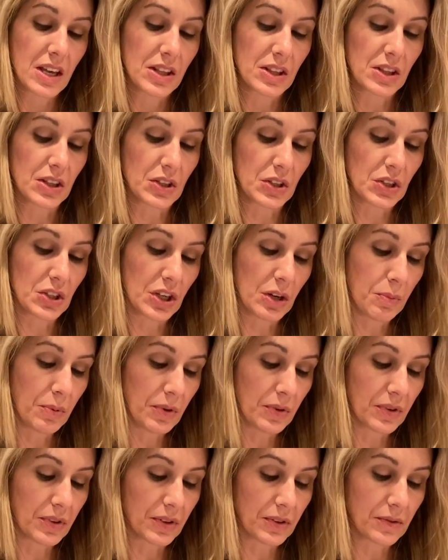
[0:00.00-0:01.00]
The
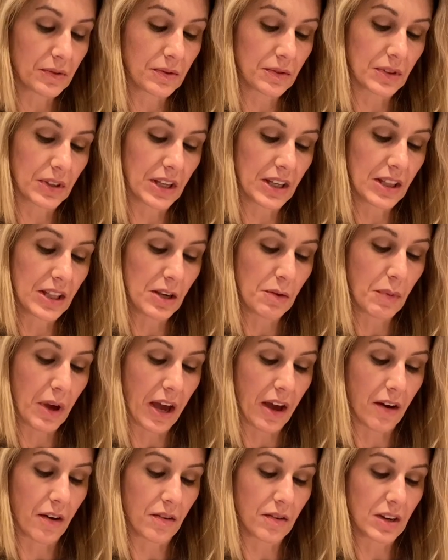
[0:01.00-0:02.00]
shepherd led them
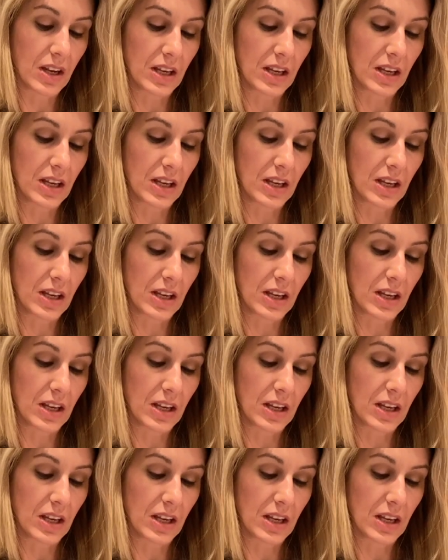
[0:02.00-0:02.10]
out,